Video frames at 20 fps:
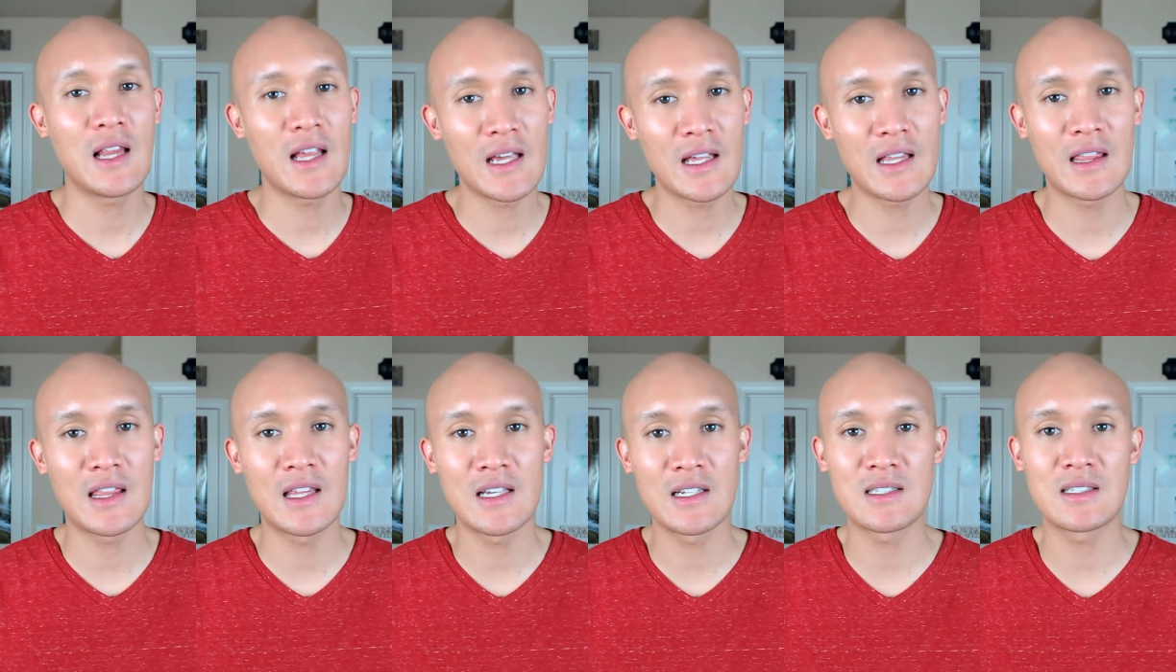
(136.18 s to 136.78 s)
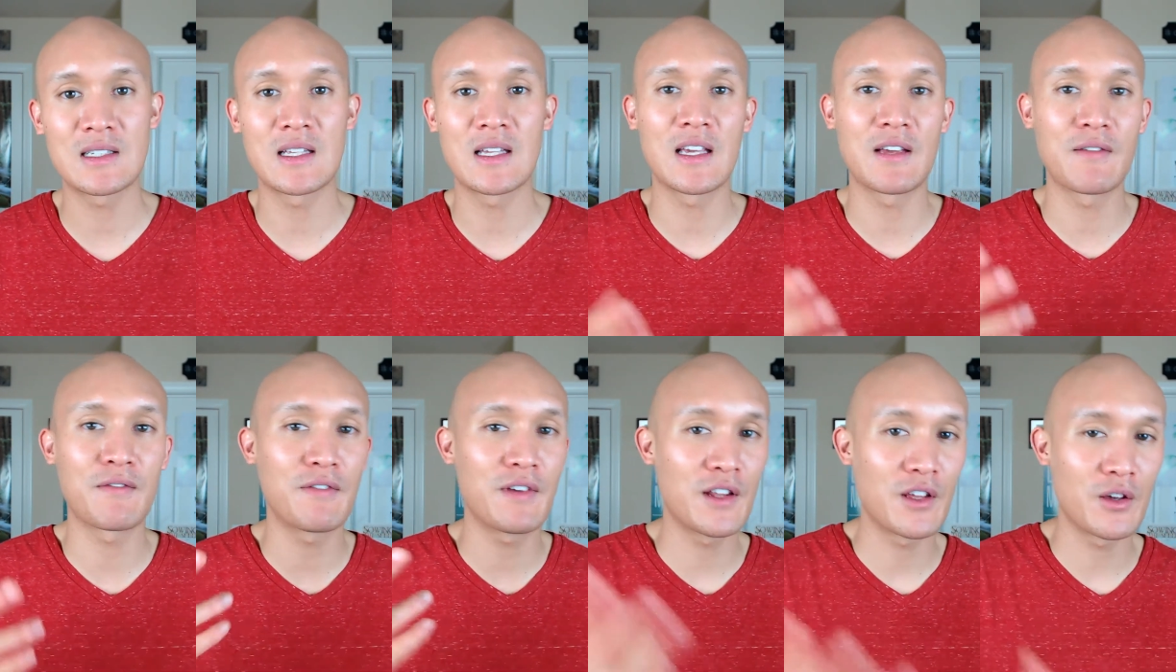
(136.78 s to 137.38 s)
like this and
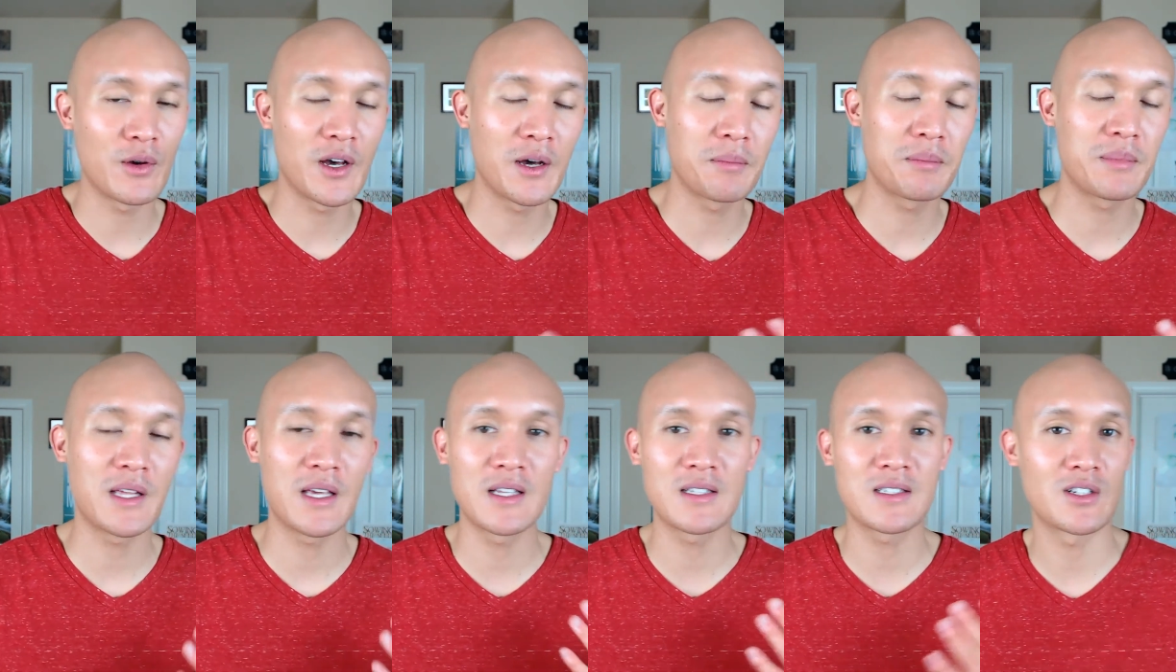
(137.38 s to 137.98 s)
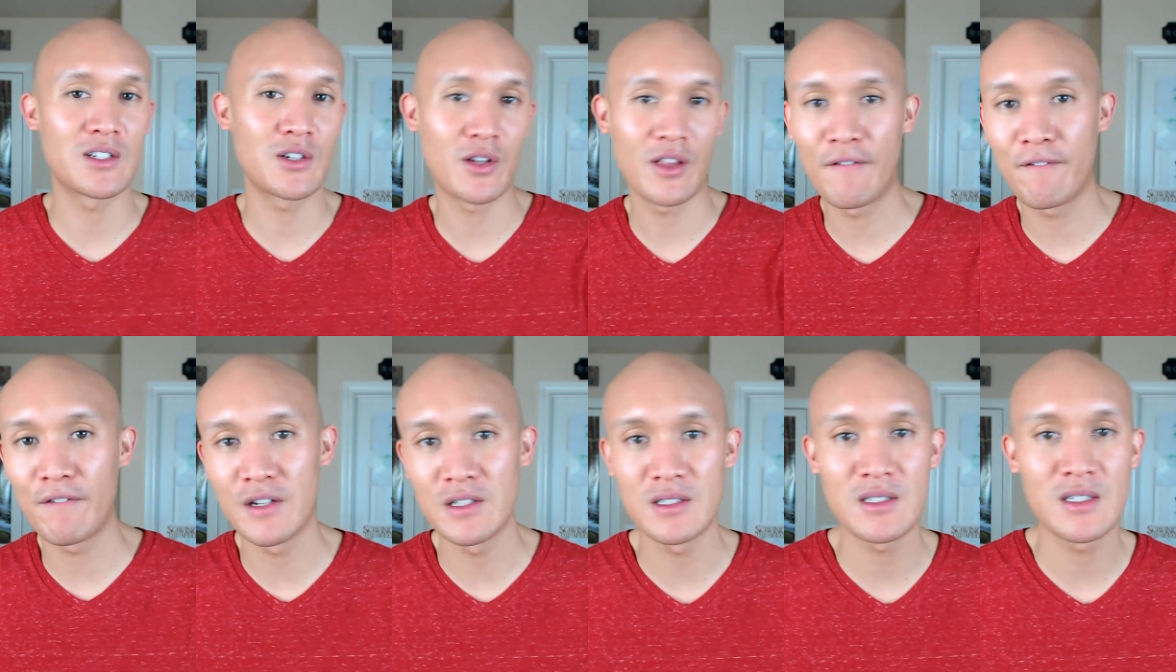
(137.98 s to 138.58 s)
get video updates and all
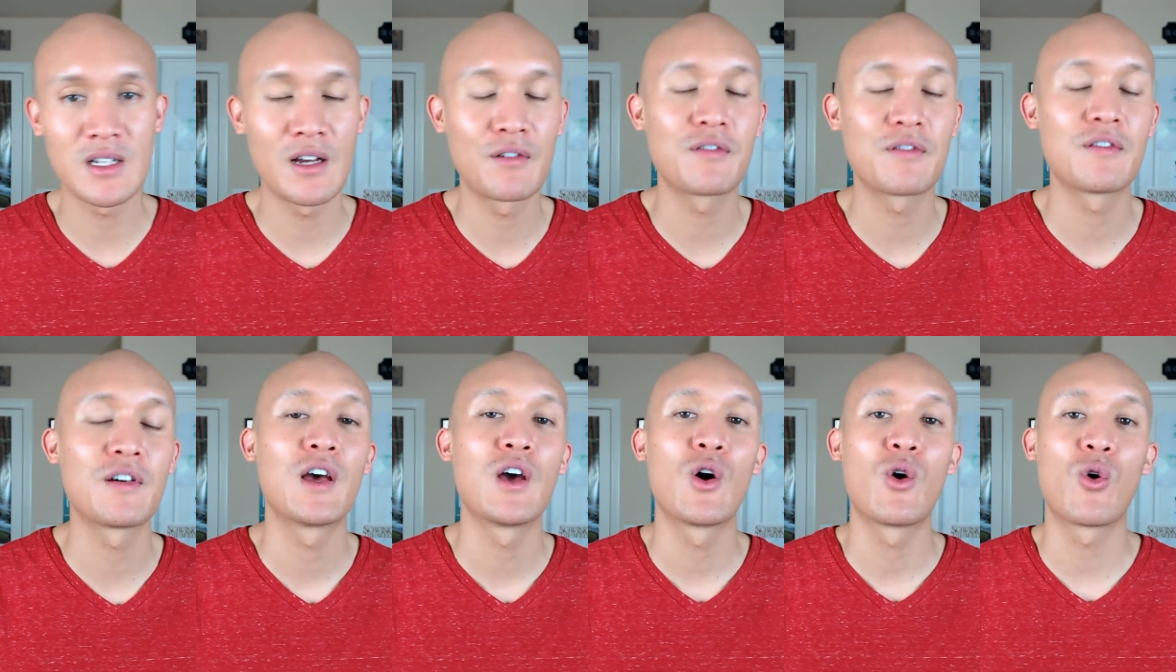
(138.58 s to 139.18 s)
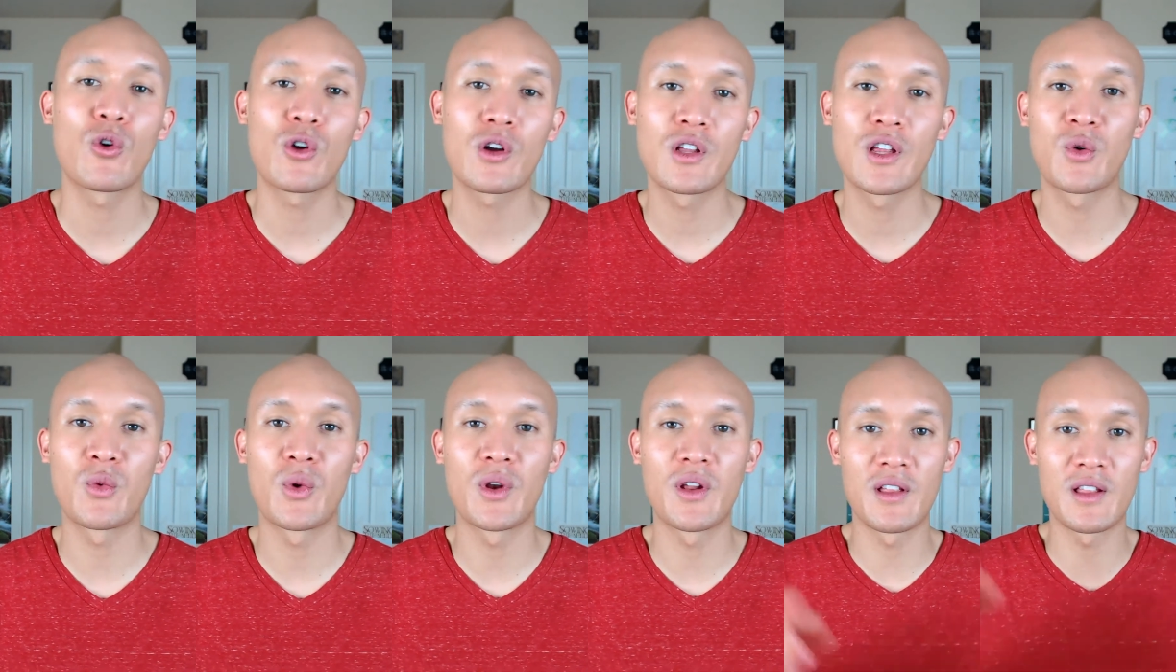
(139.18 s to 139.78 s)
that fun stuff, or
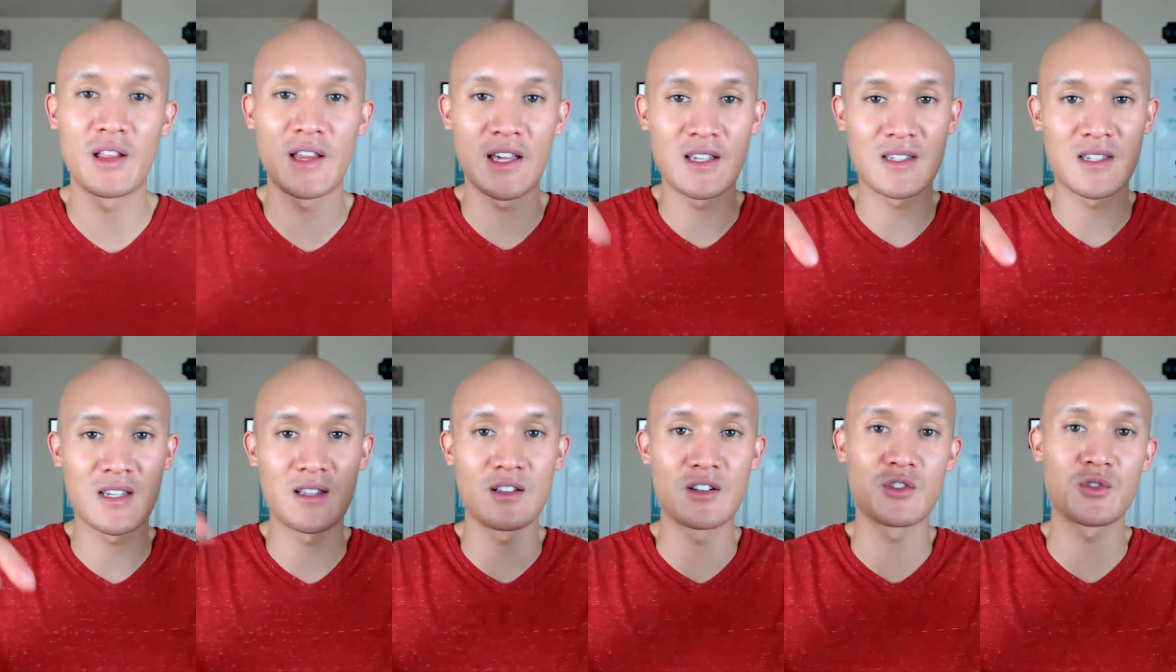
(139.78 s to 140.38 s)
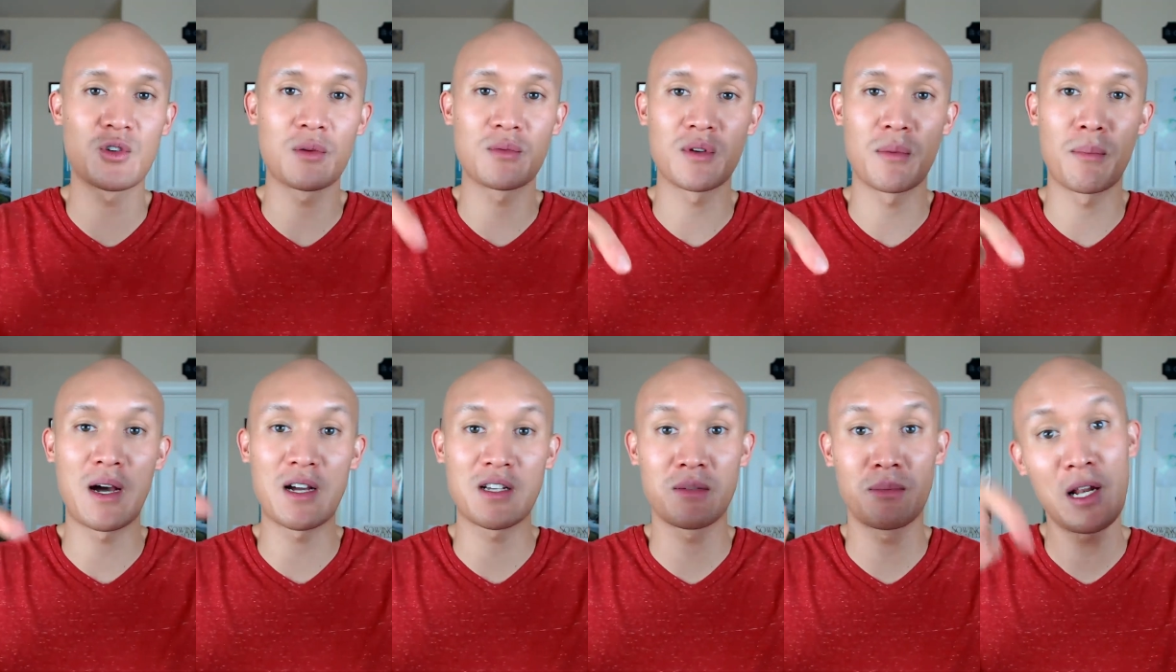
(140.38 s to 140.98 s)
click one of the links in the
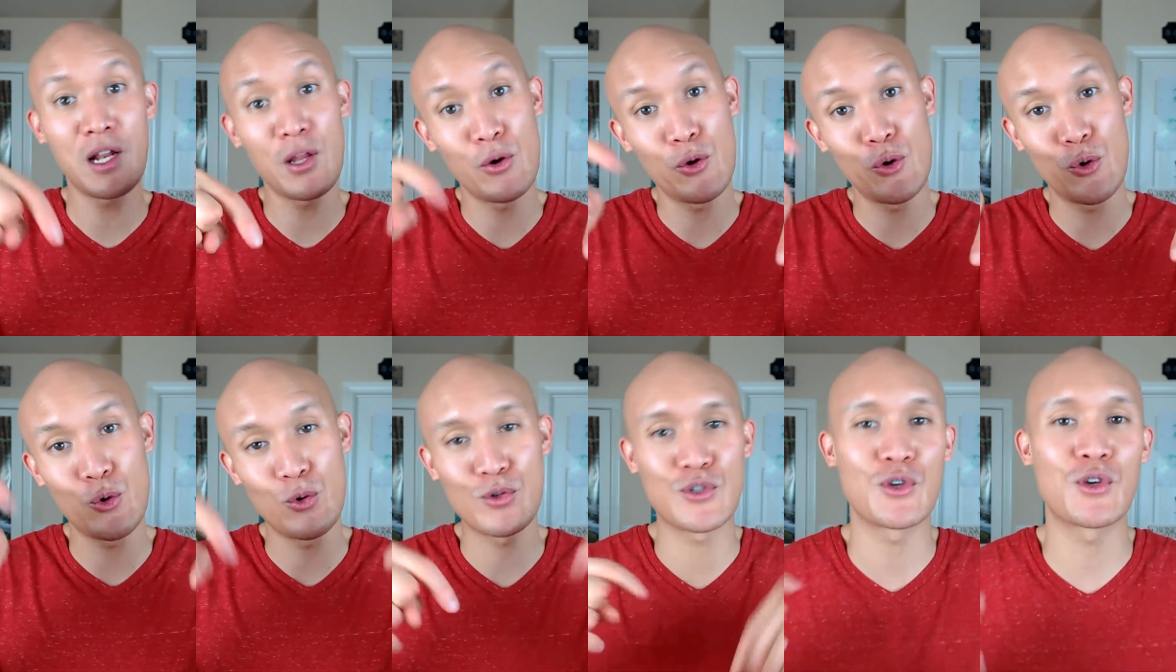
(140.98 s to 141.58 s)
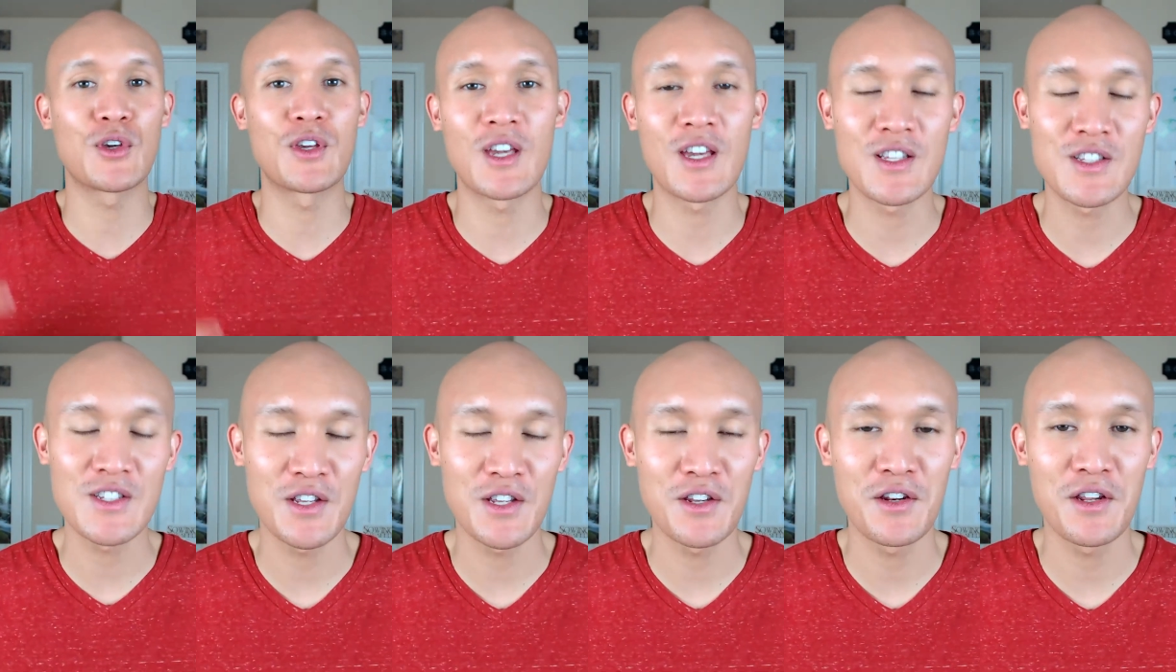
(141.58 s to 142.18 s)
description box below so you can
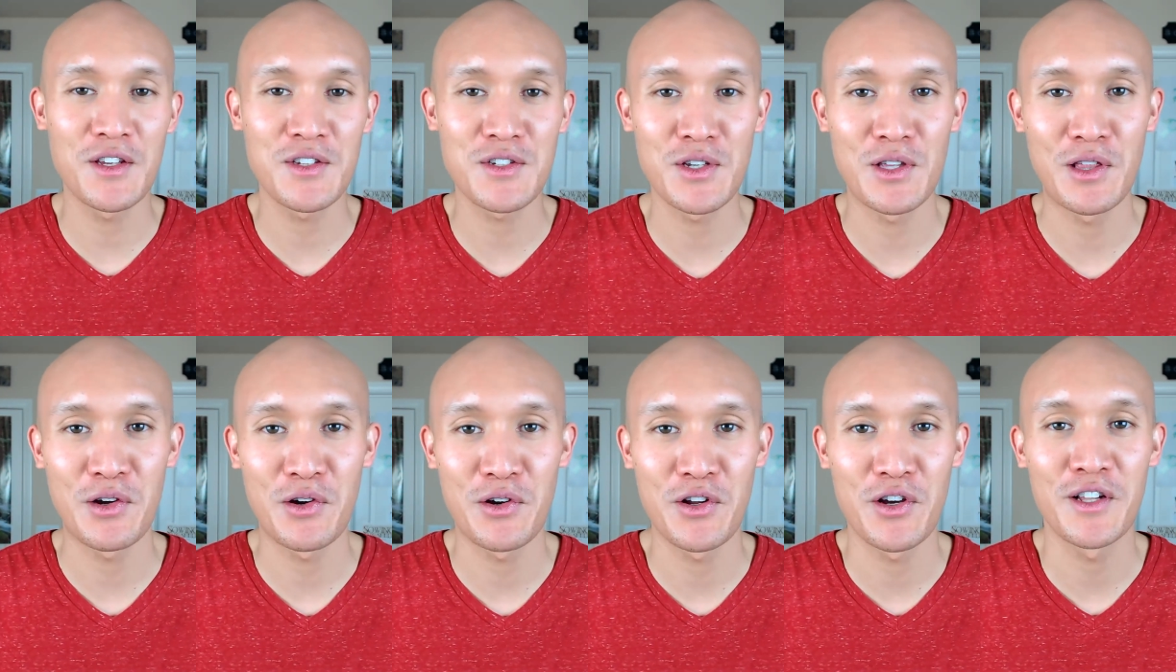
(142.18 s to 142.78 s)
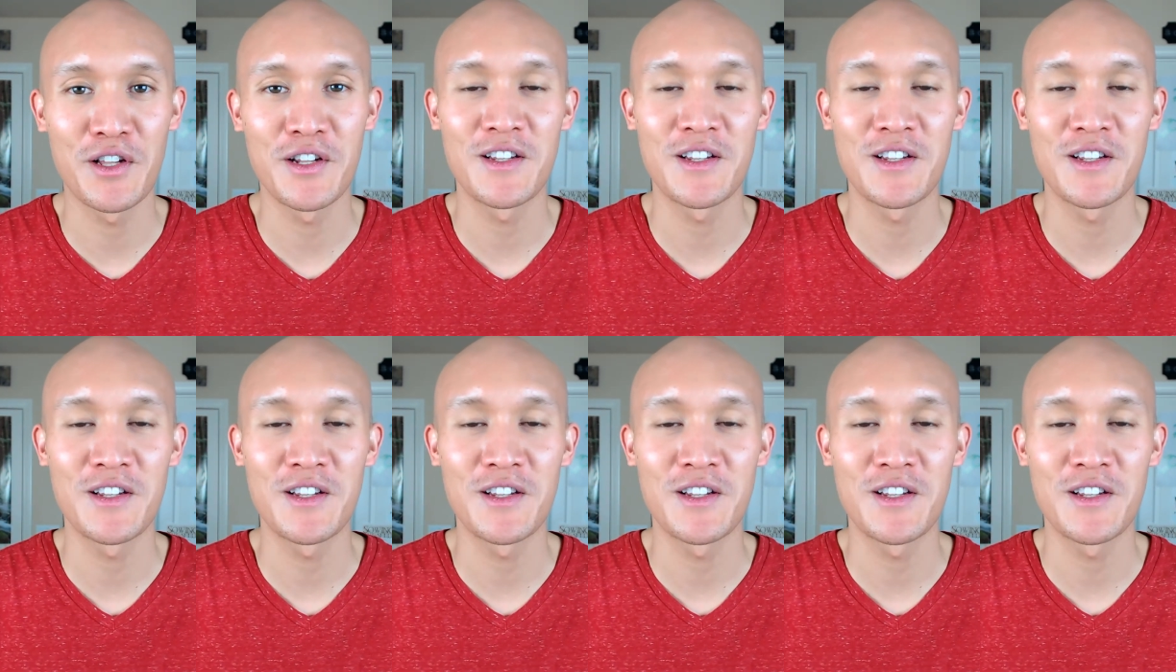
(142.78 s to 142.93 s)
continue to get your learn